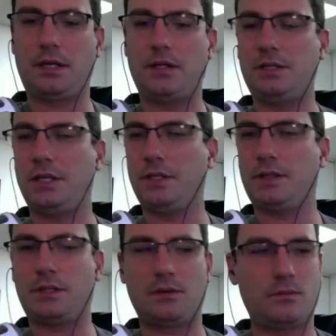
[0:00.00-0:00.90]

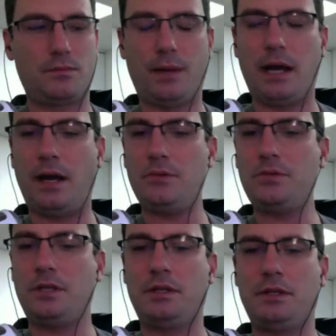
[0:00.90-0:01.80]
just
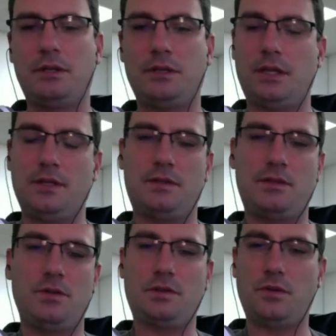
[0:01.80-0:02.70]
pounding, and
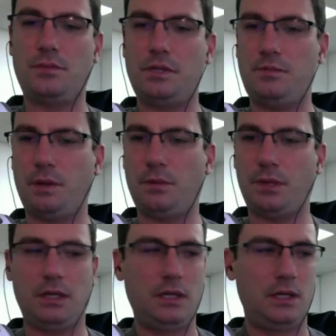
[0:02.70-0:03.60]
so is Home Depot, but
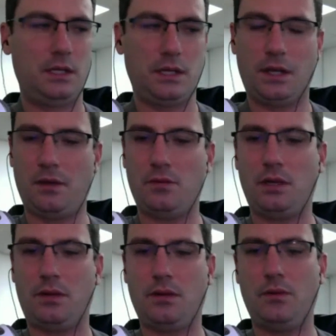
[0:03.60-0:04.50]

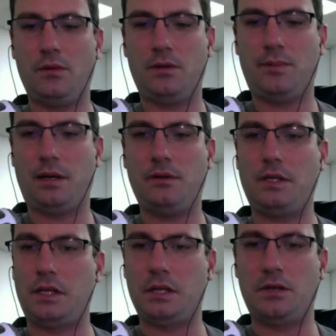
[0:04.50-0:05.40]
with pounding
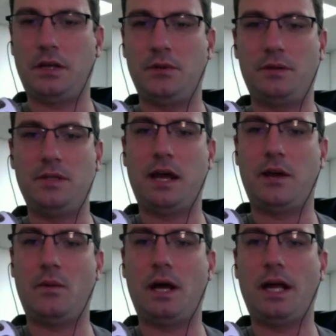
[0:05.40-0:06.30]
the internet with
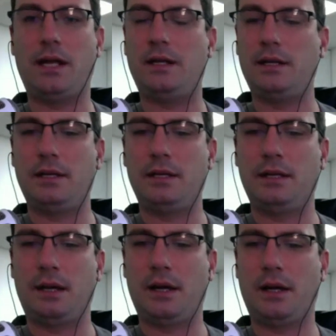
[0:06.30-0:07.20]
DIY
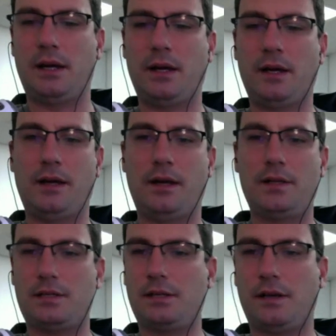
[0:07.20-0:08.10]

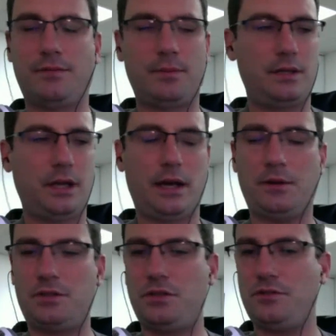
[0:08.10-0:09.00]
stuff about how to
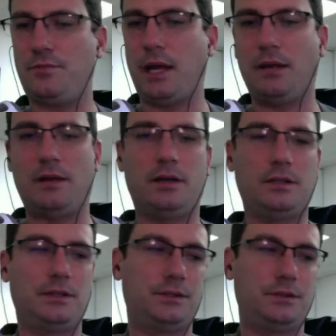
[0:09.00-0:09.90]
choose paint
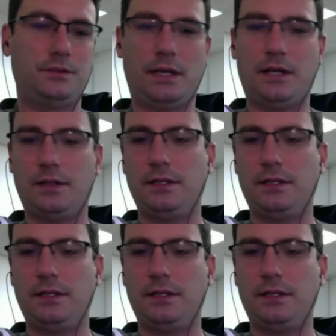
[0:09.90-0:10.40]
colors and how to